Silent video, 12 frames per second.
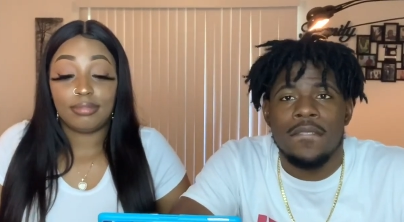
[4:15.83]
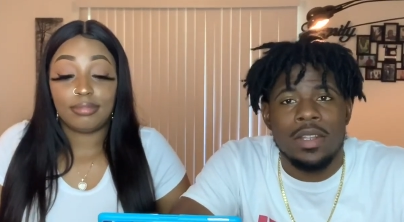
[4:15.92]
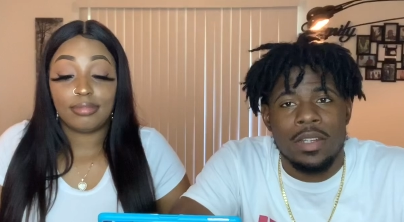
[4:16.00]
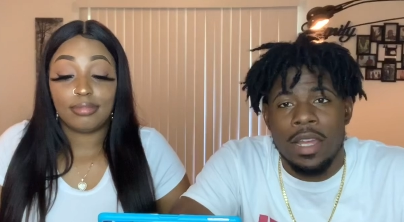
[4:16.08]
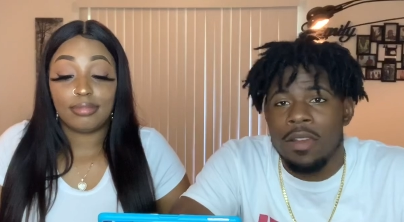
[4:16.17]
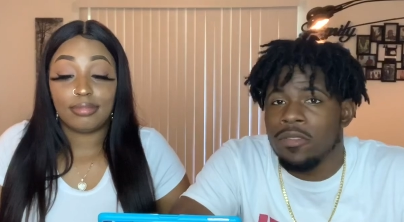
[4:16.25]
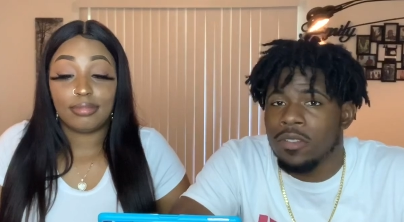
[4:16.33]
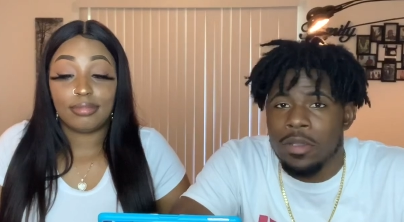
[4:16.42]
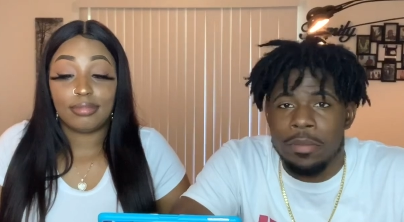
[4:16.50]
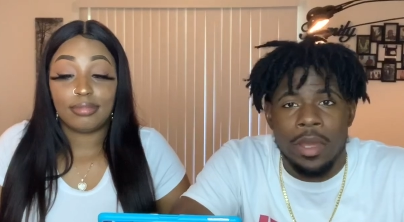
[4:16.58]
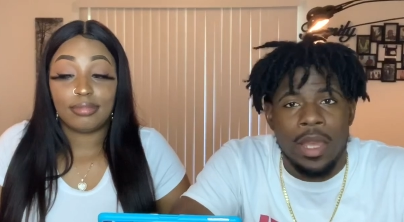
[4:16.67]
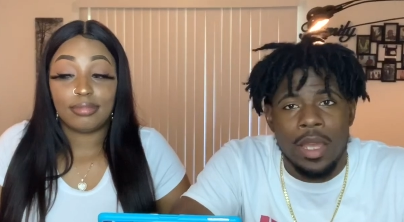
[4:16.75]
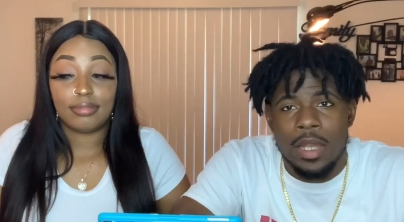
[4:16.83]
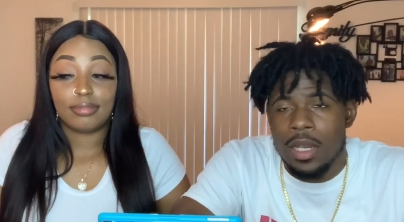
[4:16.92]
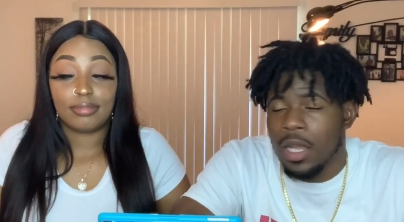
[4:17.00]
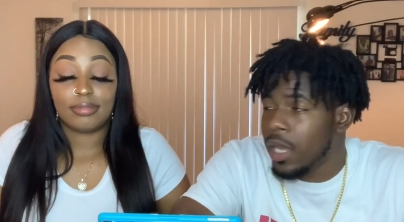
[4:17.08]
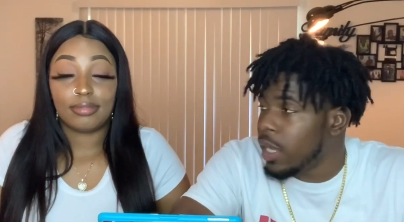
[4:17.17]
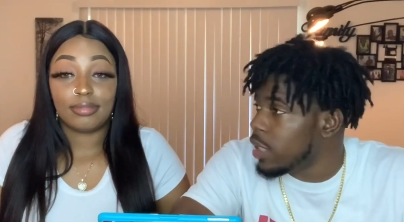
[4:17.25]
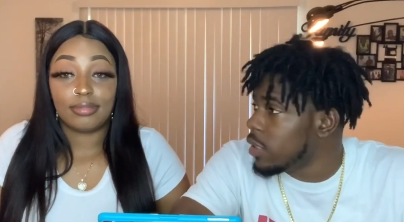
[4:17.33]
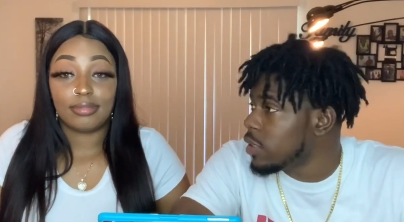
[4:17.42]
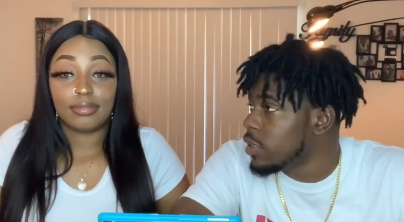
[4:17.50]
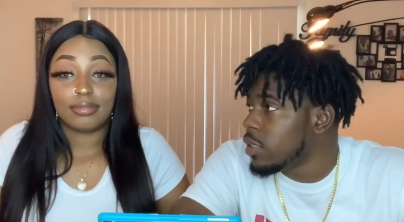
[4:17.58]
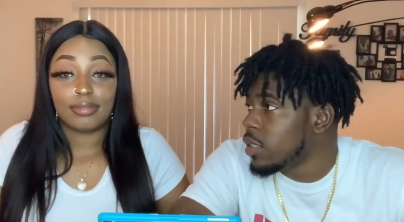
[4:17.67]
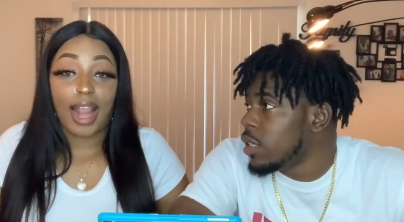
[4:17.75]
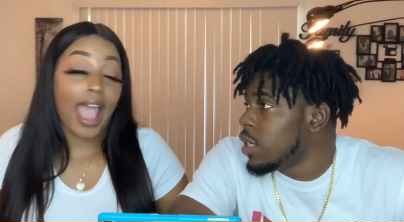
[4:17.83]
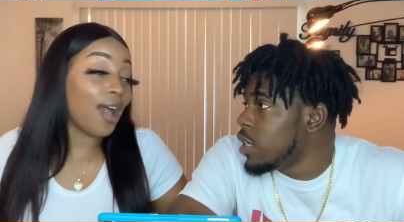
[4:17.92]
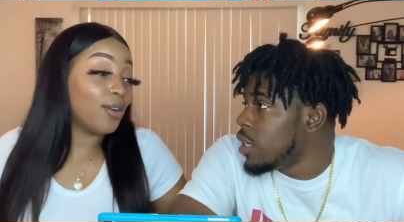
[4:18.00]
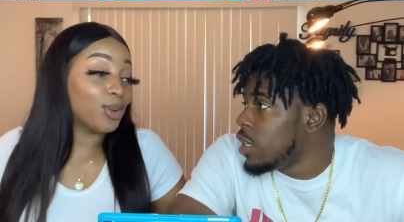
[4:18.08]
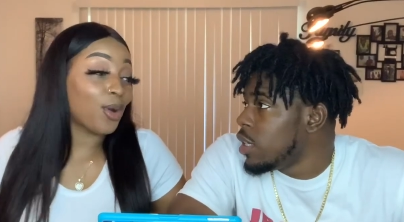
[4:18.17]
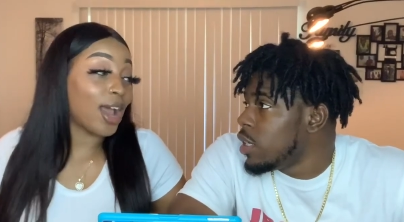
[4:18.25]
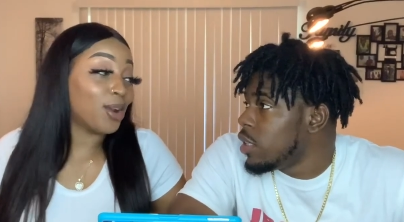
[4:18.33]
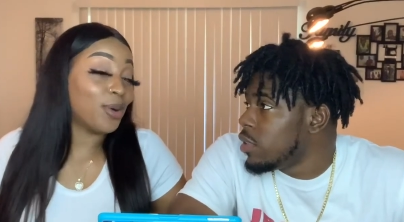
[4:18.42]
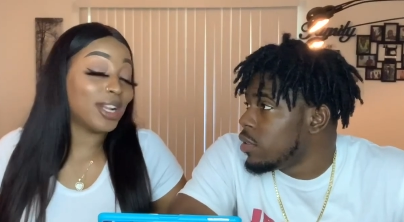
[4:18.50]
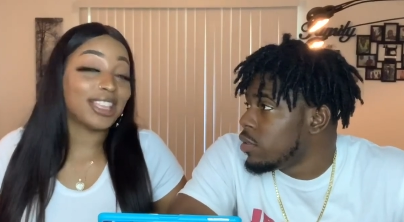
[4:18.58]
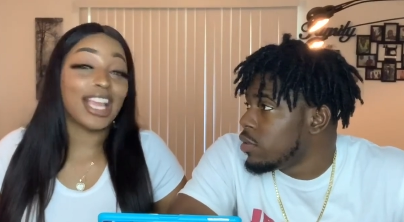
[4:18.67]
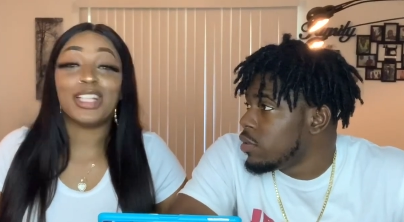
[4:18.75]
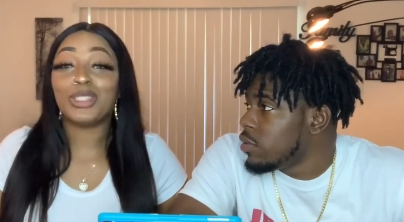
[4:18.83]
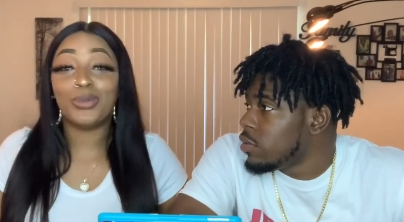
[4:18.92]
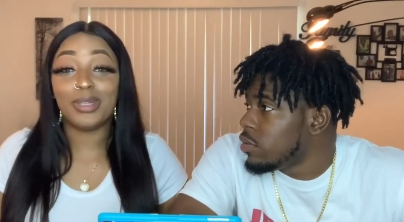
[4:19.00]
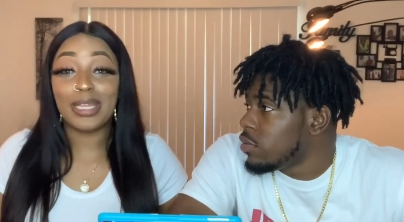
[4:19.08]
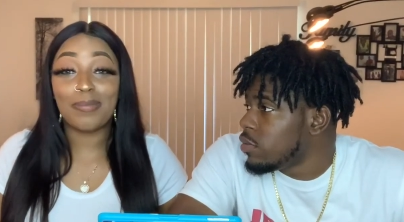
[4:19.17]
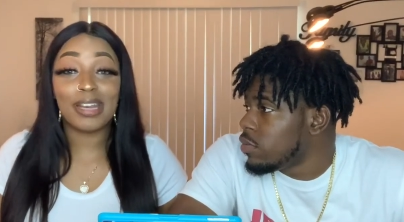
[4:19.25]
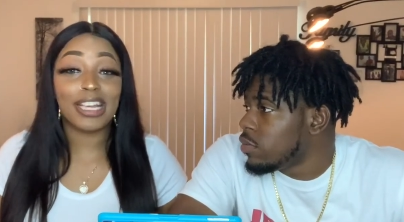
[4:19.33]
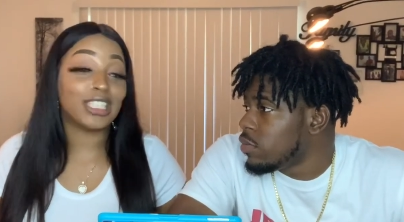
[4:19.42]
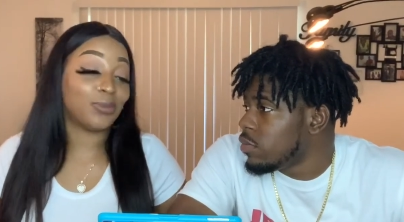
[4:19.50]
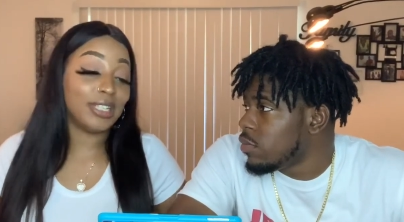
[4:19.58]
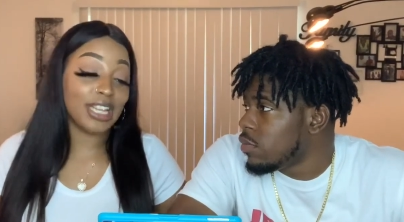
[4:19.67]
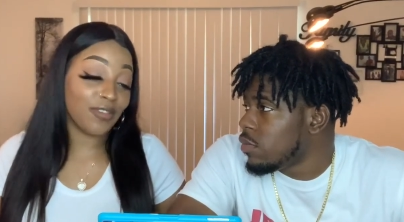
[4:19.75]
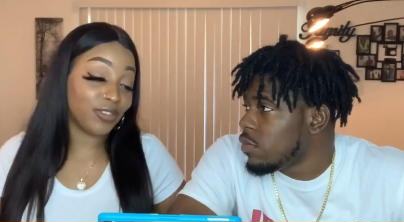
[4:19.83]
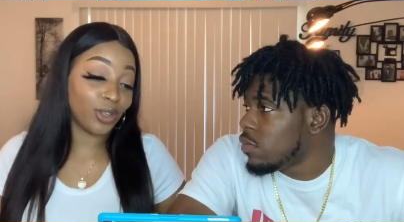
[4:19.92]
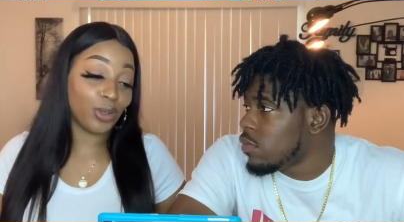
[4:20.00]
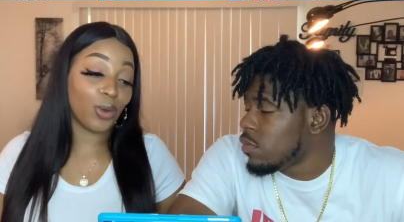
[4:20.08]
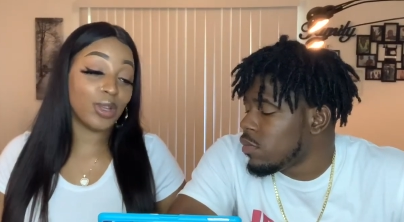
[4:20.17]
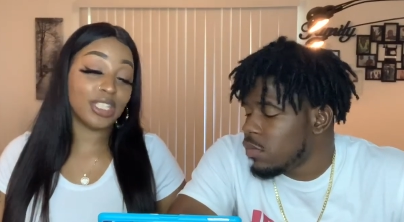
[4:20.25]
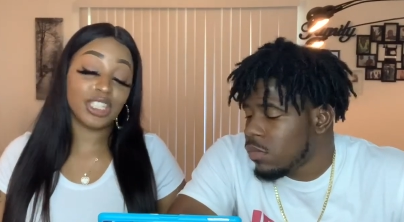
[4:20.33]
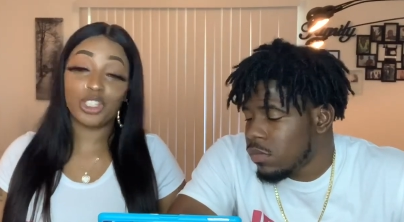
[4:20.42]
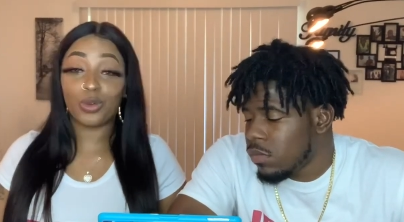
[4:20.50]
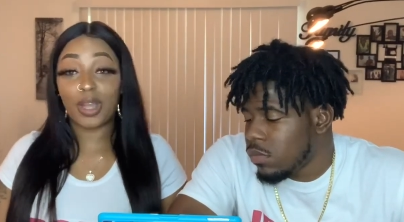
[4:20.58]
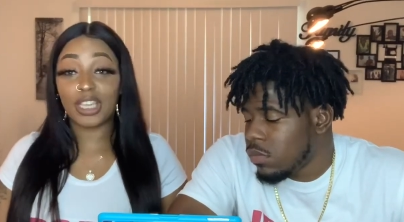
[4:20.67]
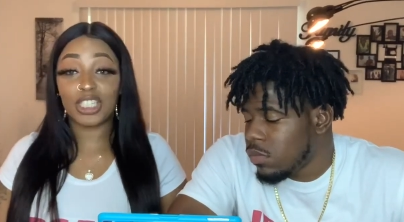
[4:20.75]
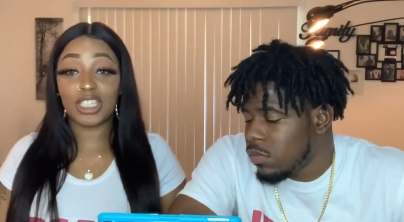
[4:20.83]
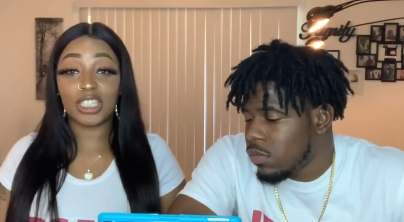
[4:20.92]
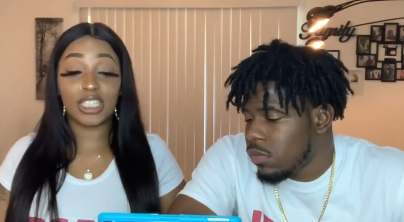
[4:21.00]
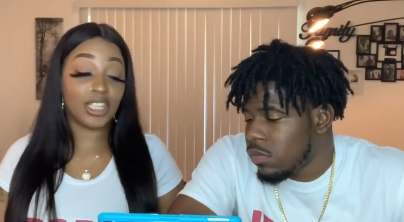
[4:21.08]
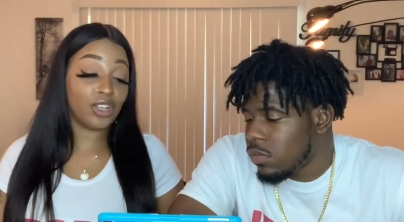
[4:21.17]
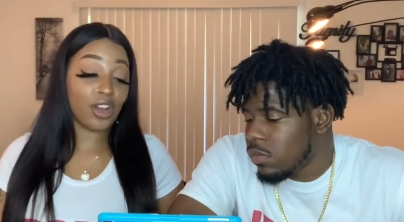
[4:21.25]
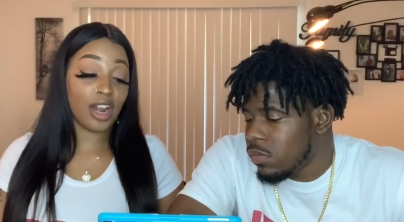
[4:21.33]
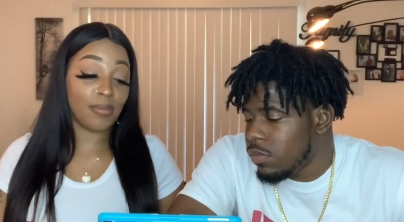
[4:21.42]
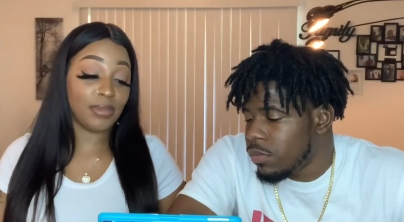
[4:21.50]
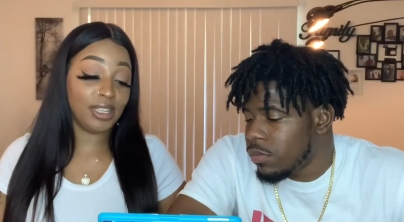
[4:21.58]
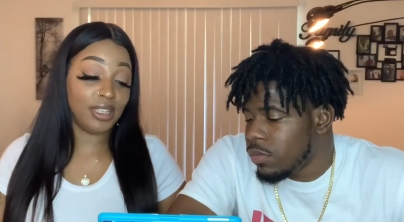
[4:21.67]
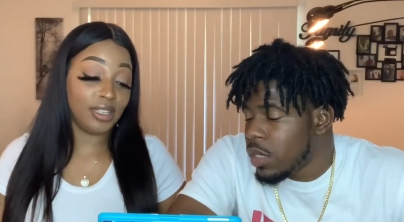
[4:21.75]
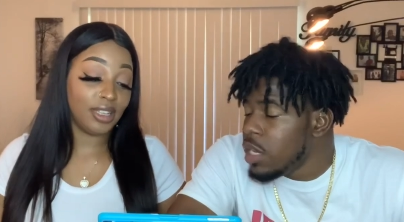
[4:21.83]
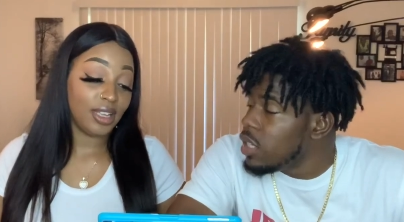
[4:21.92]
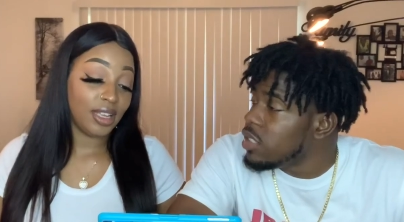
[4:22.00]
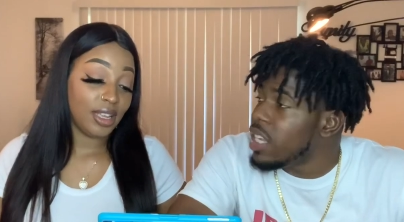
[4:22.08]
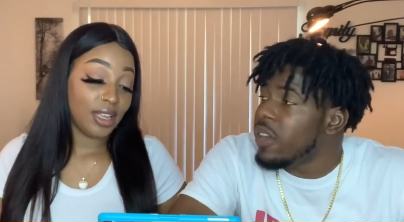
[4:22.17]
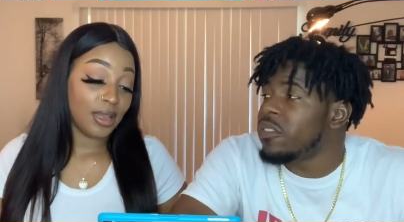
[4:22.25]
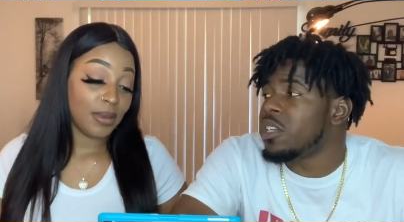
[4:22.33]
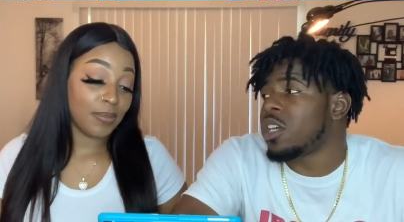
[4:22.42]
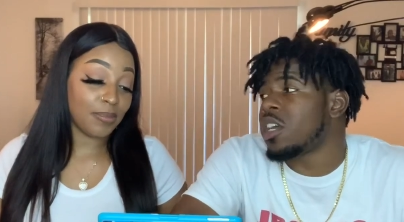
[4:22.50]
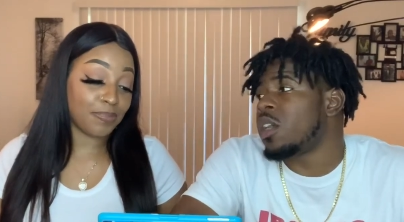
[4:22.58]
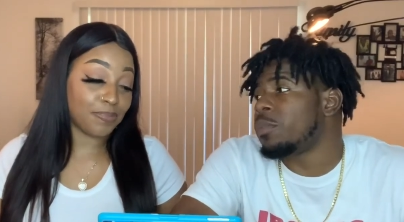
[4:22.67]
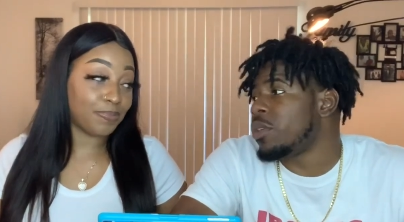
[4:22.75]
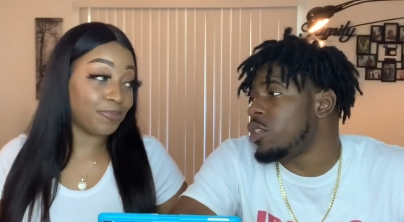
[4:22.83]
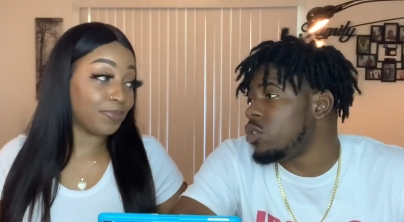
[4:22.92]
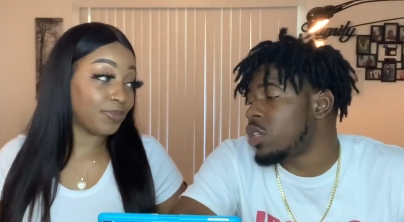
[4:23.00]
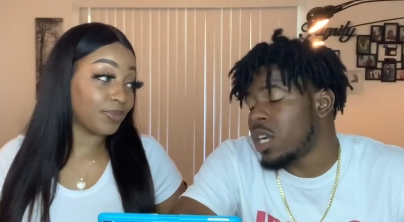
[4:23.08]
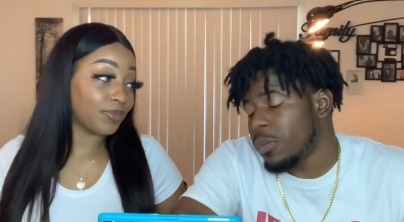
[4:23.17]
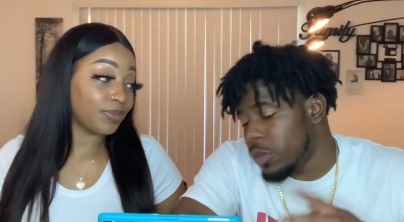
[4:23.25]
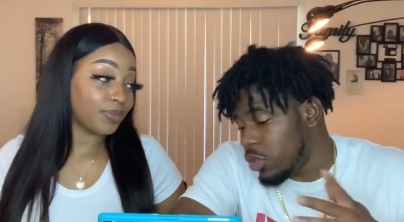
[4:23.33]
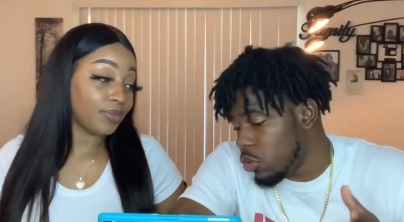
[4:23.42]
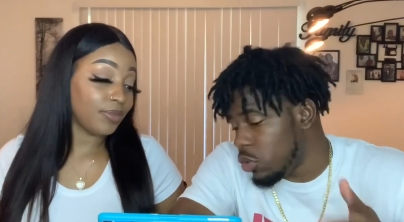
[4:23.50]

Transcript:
Speaker 1: definitely, man. Like
Speaker 2: I don't know. I don't want to think too deep in it because we definitely don't know his situation. You know what I mean?
Speaker 1: It's definitely the company company you